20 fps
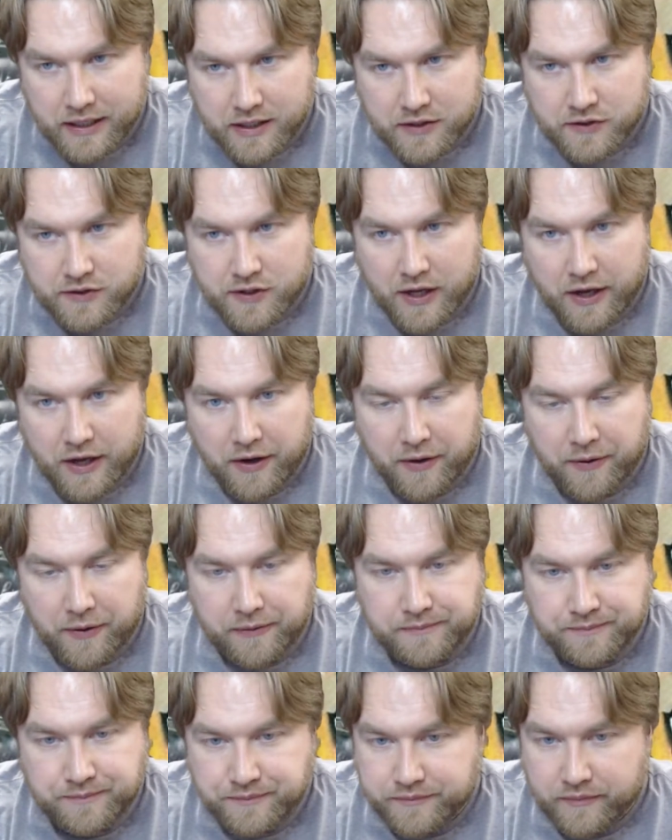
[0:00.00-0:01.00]

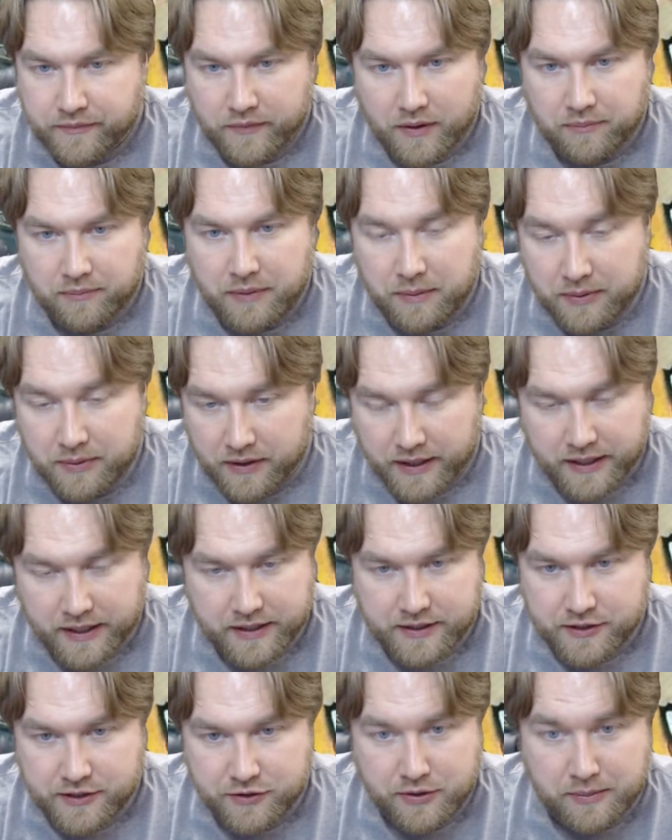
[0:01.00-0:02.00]
So maybe like a
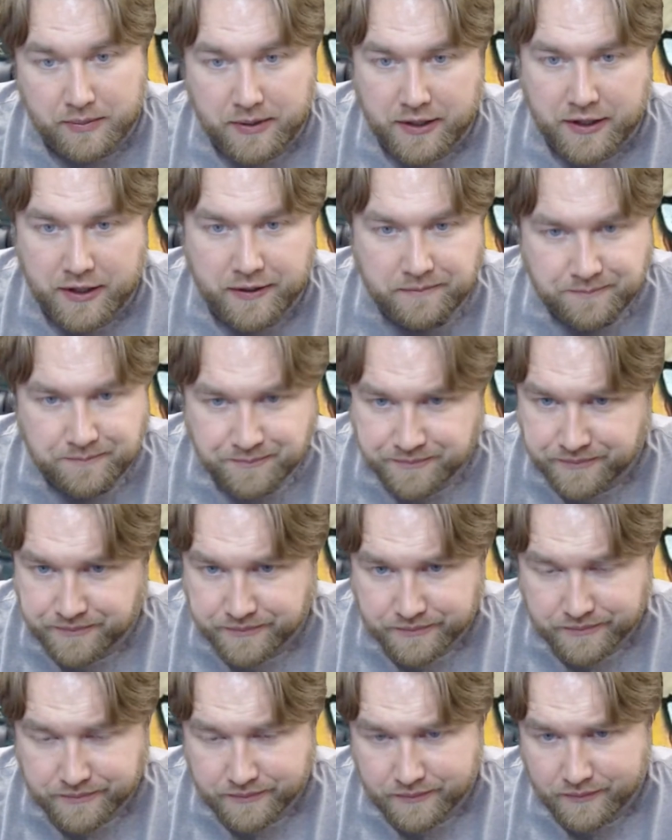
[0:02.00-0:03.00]
distributor
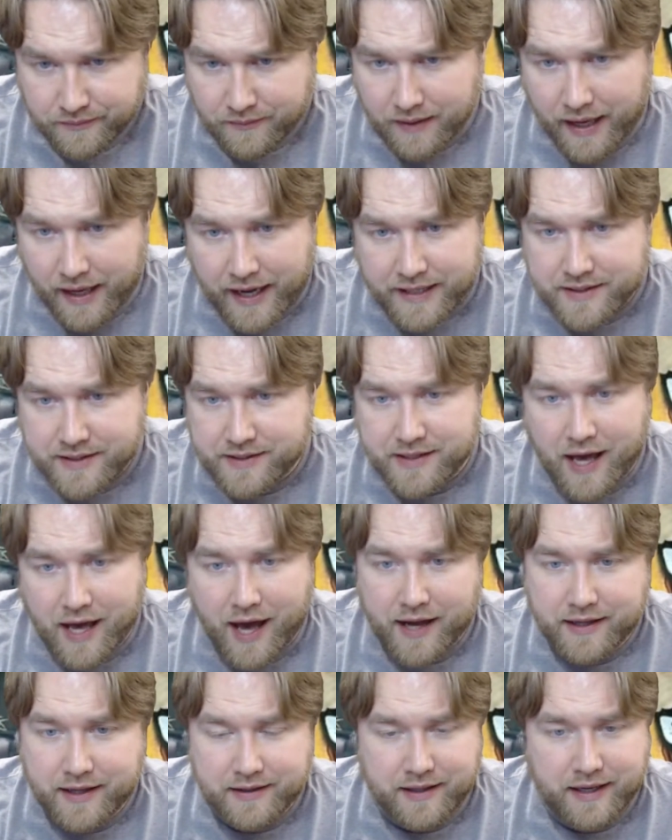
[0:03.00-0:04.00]
had
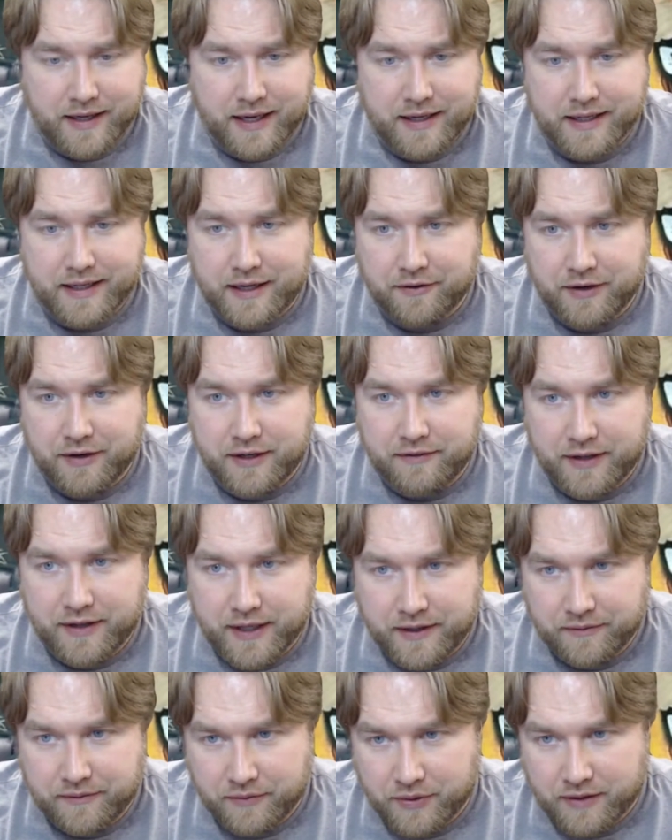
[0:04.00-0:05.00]
stock and they had to get rid of
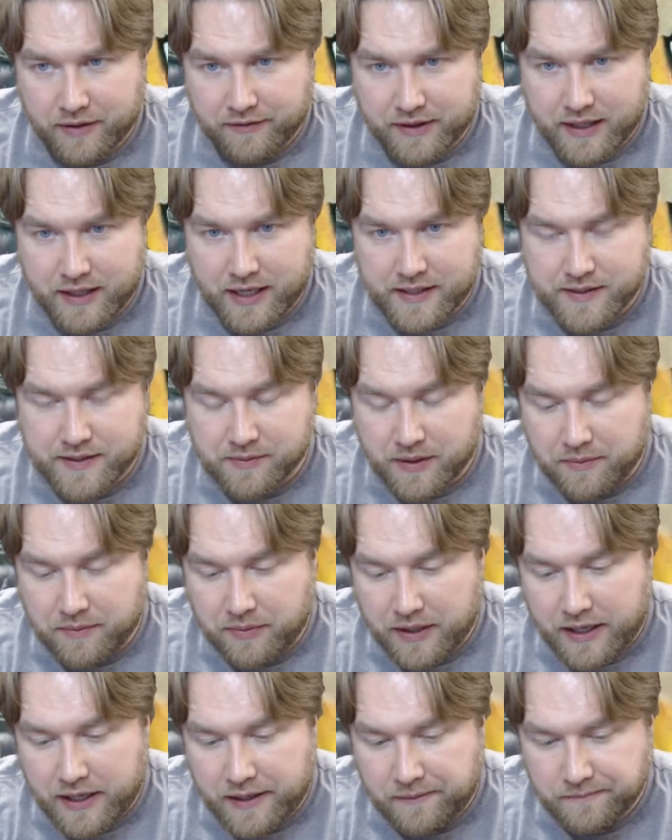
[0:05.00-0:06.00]
it, whatever the case might
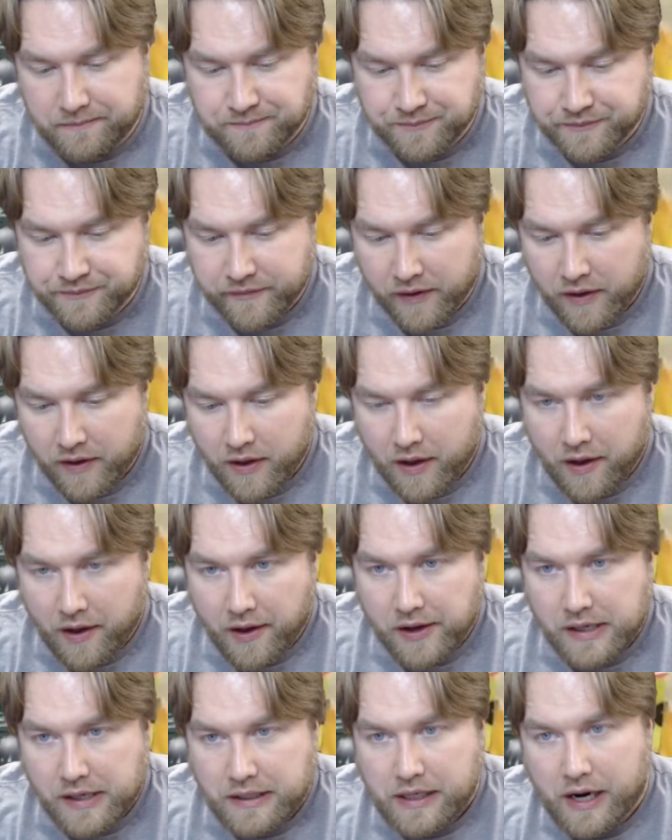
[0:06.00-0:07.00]
be.
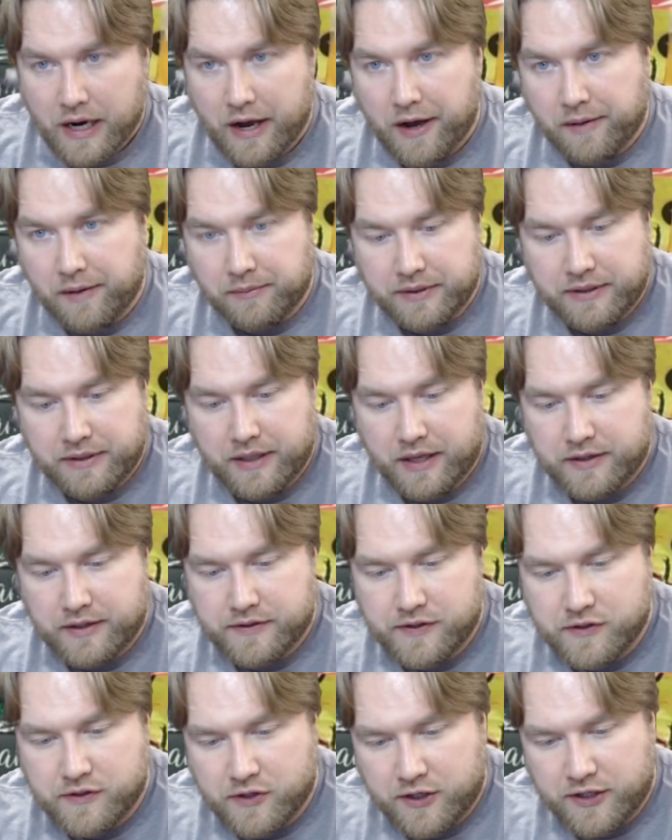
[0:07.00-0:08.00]
But yeah,
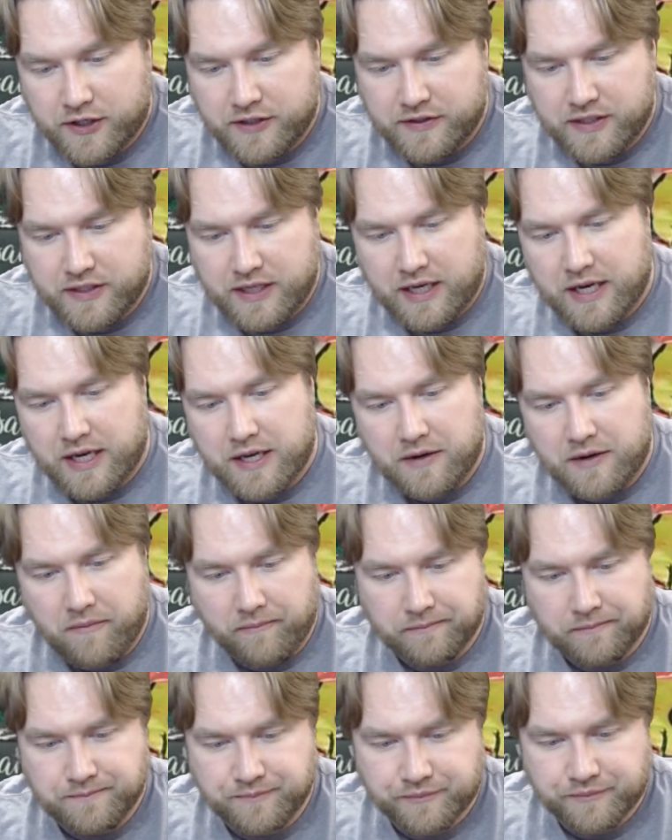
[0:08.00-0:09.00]
this is hers again.
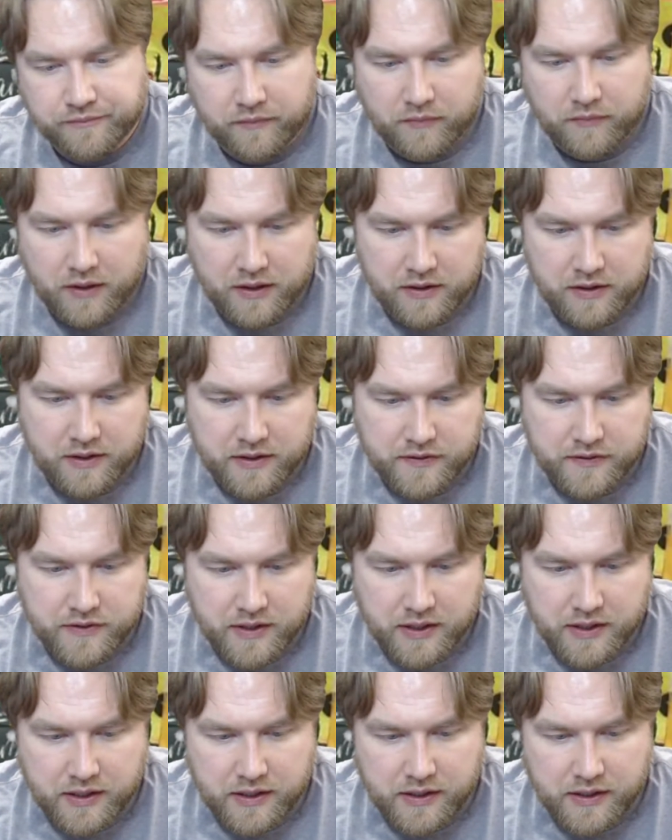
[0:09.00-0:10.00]
This
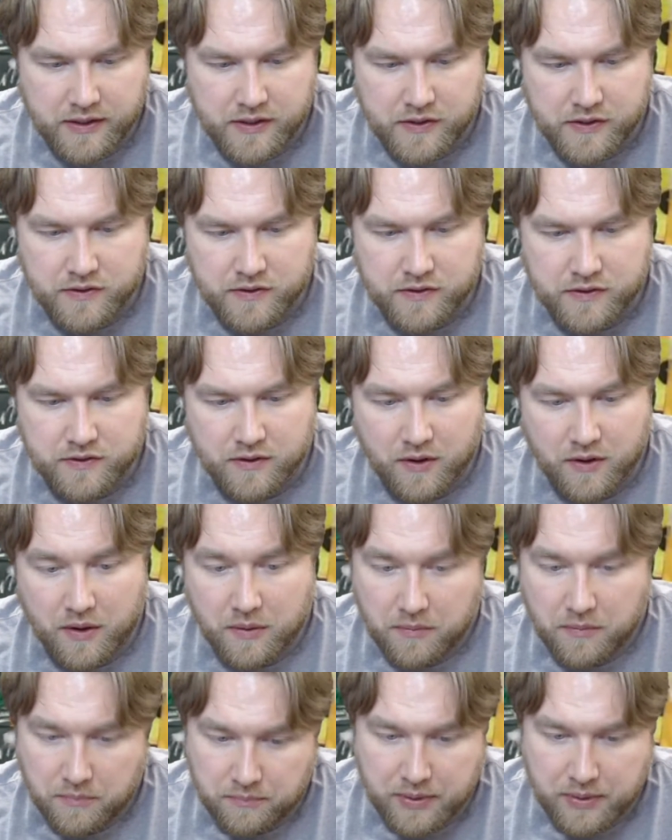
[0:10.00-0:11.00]
is
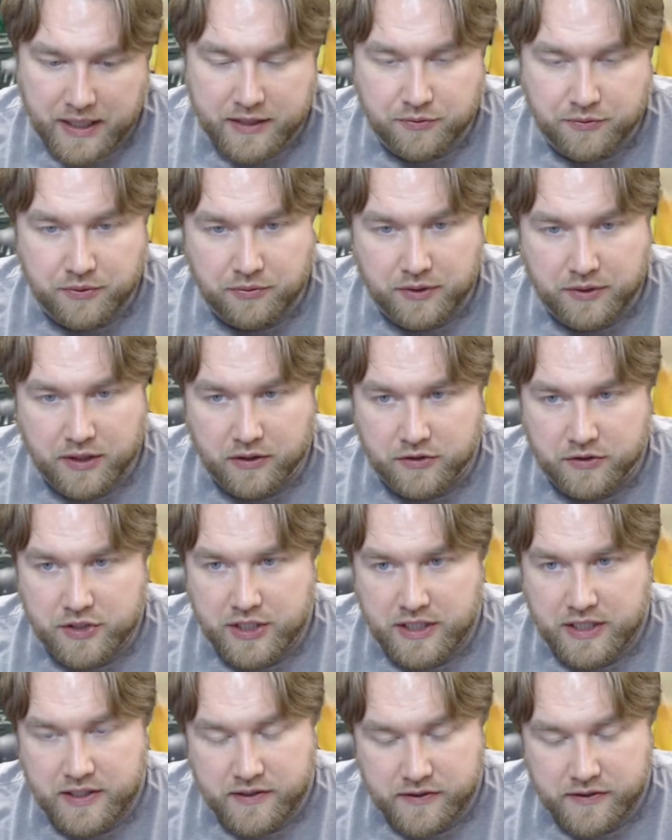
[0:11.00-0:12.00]
baked with real
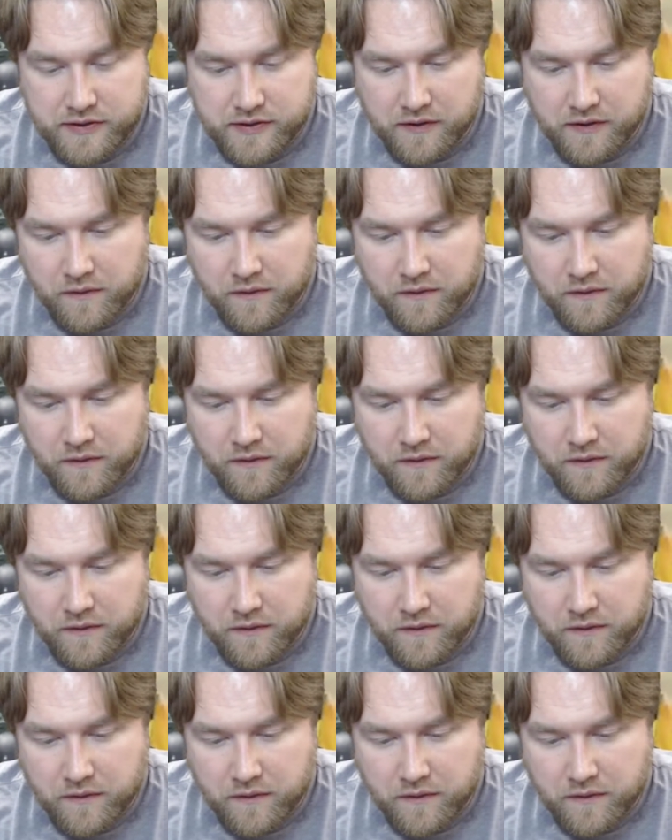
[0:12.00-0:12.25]
cheese.